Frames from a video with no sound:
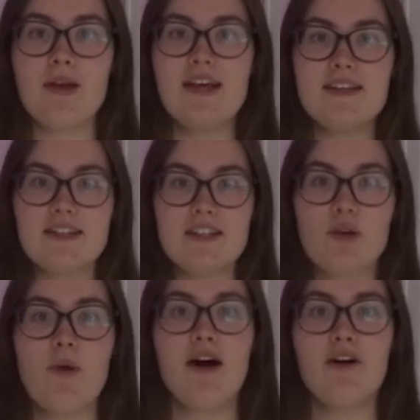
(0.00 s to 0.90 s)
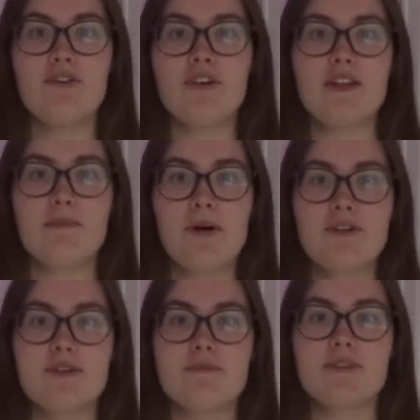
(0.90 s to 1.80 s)
is a 12 and the
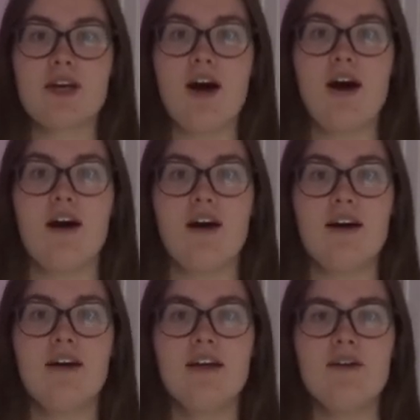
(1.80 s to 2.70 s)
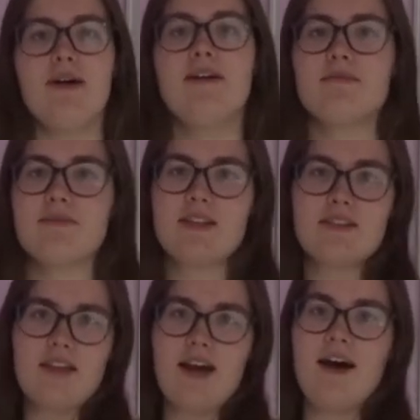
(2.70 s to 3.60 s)
bottoms are, well, the
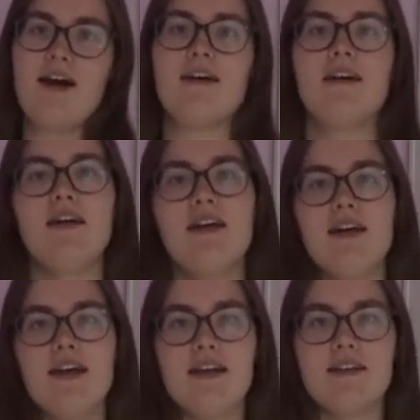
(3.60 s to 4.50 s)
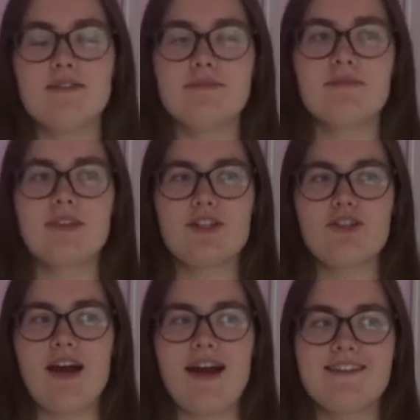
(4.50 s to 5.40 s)
skirt, the
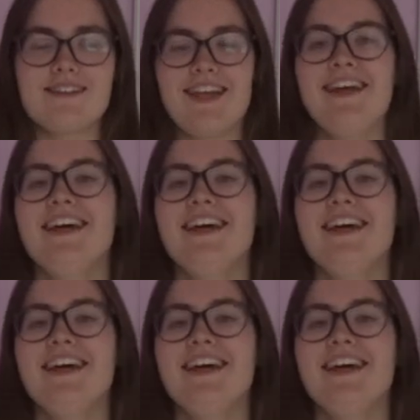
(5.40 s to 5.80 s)
dress.